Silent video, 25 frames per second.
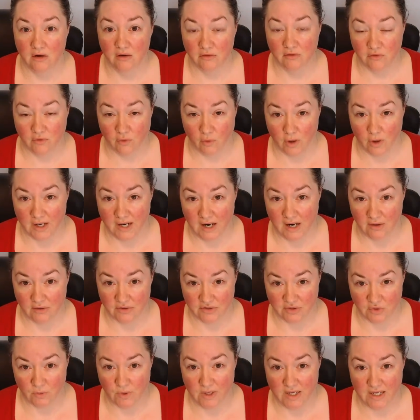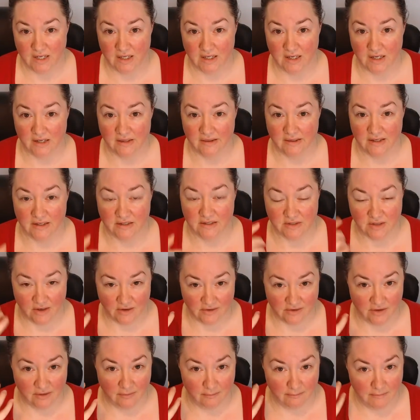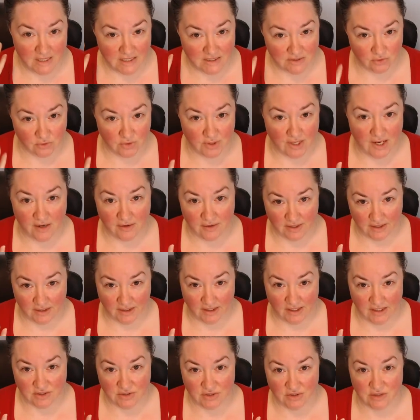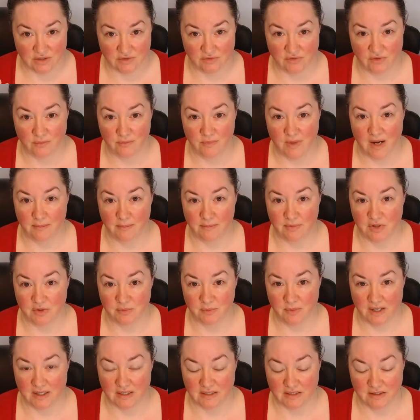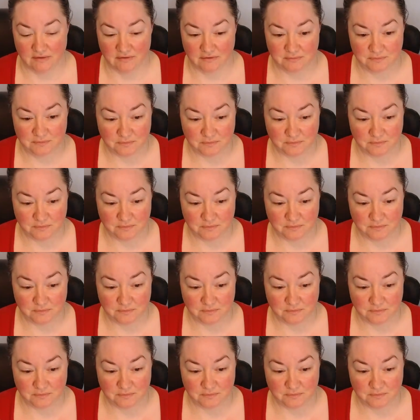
40 hours a week and they start their mental calculations from that perspective.